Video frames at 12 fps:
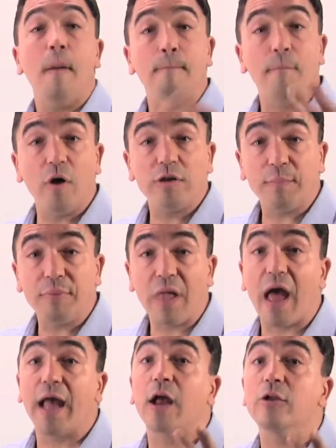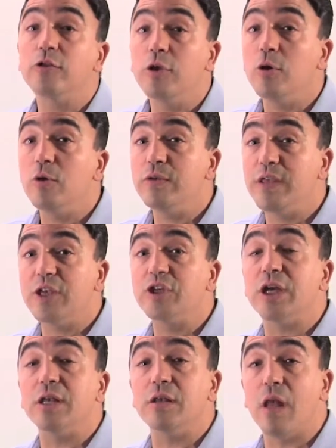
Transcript: multiplying two-digit